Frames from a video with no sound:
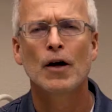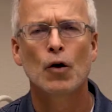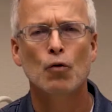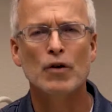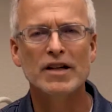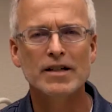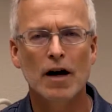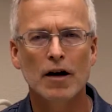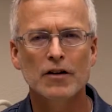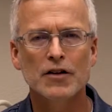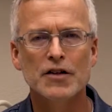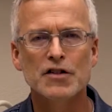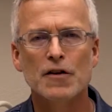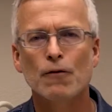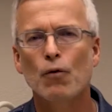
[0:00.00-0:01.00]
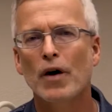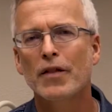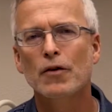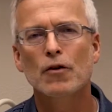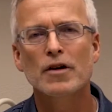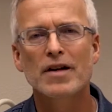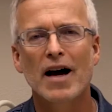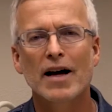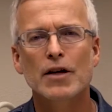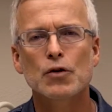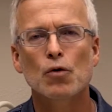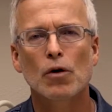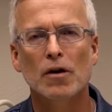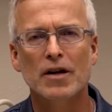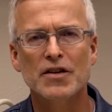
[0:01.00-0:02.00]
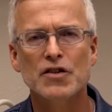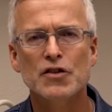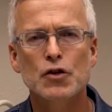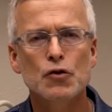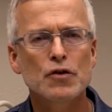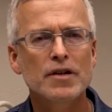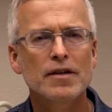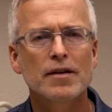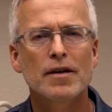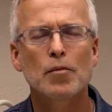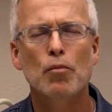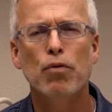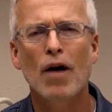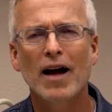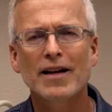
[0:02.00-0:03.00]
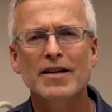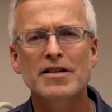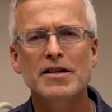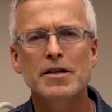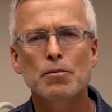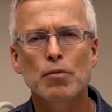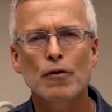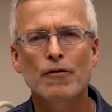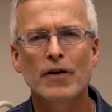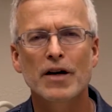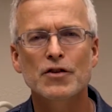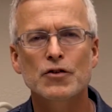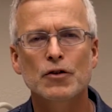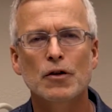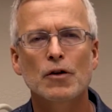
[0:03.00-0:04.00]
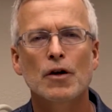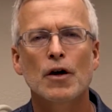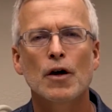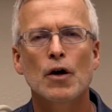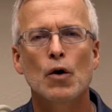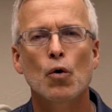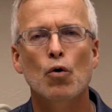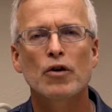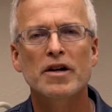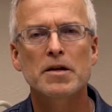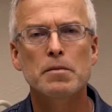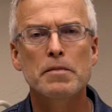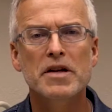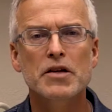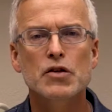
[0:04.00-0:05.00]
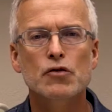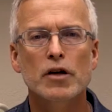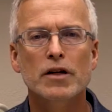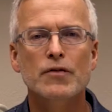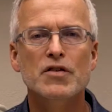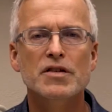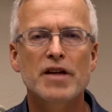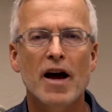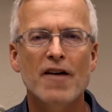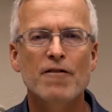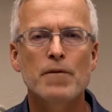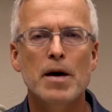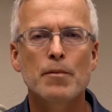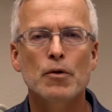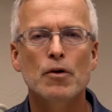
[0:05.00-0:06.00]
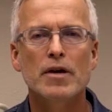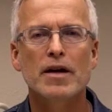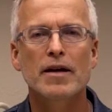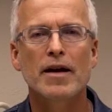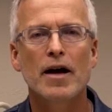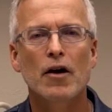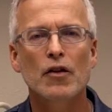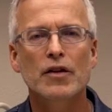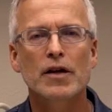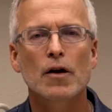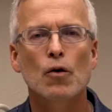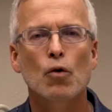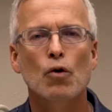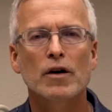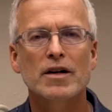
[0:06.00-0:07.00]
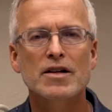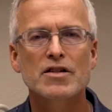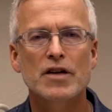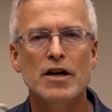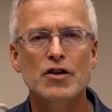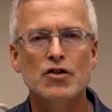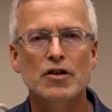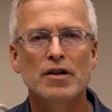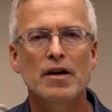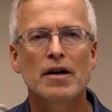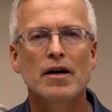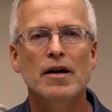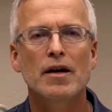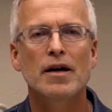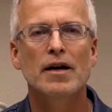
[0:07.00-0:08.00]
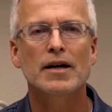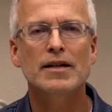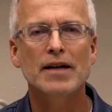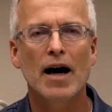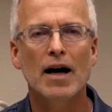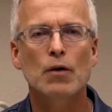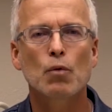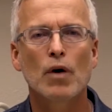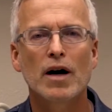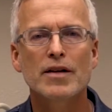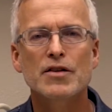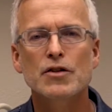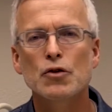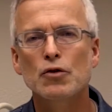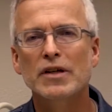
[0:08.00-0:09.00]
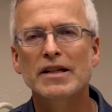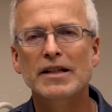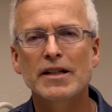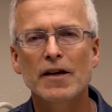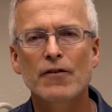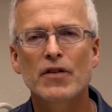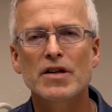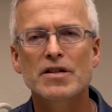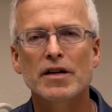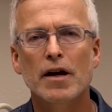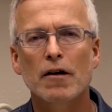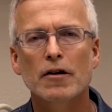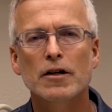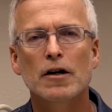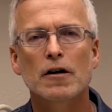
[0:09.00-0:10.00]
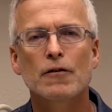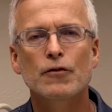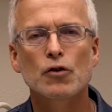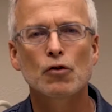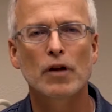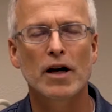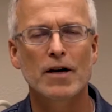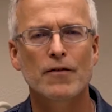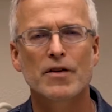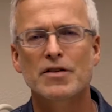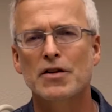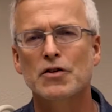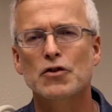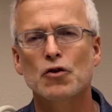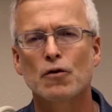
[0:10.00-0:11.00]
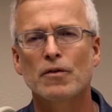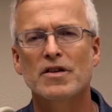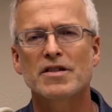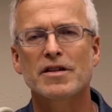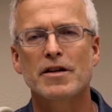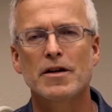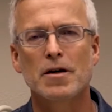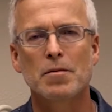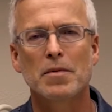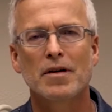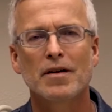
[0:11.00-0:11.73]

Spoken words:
Regardless of whether or not you are a student, practicing professional, or an administrative staff member in a healthcare organization, God wants you to give this area of your life as a service to Him.